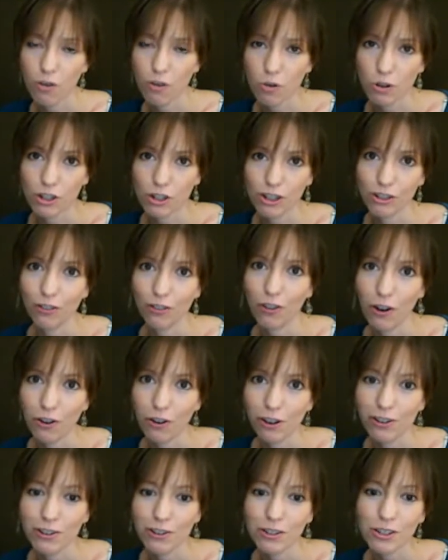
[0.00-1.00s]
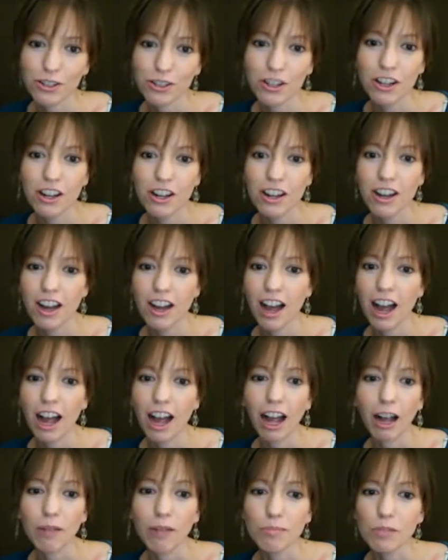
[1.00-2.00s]
gorgeous photos.
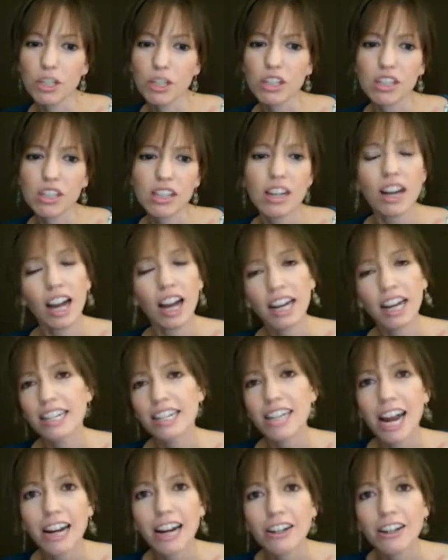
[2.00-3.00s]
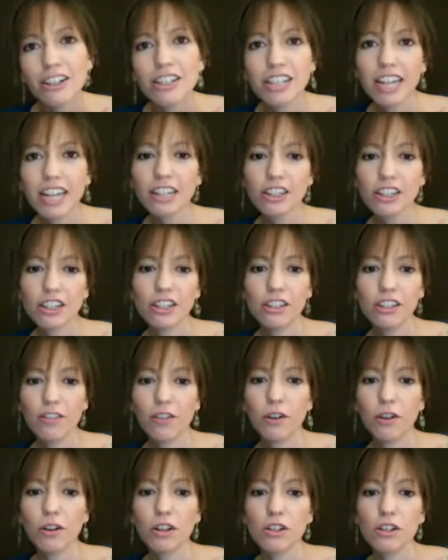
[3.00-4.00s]
Just an entire section
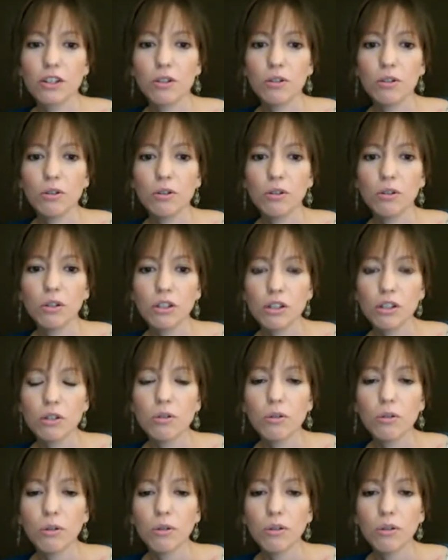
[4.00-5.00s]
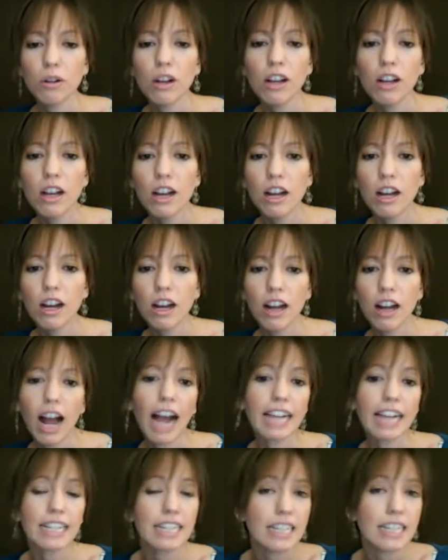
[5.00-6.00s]
devoted to
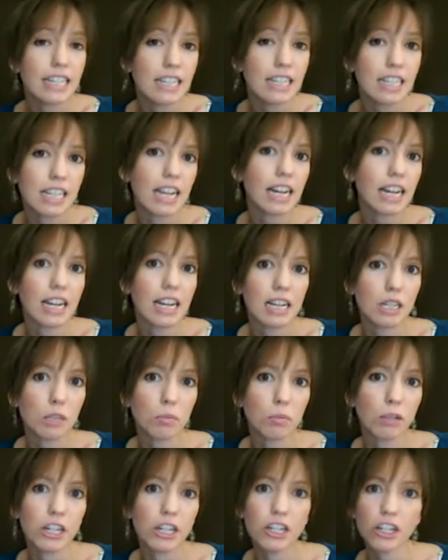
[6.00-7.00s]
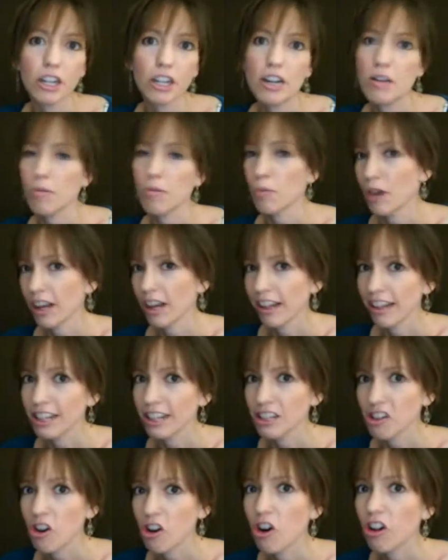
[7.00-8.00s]
ideas and inspiration, what I like
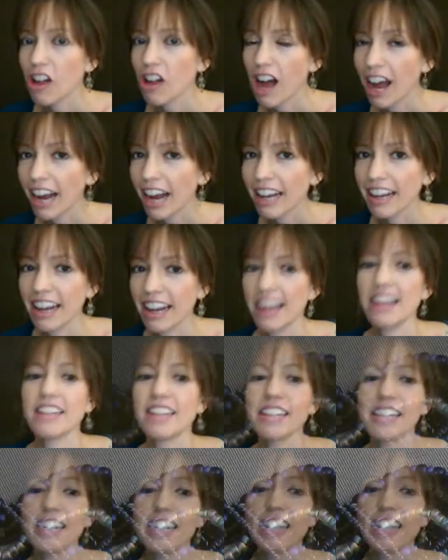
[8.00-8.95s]
to call eye candy.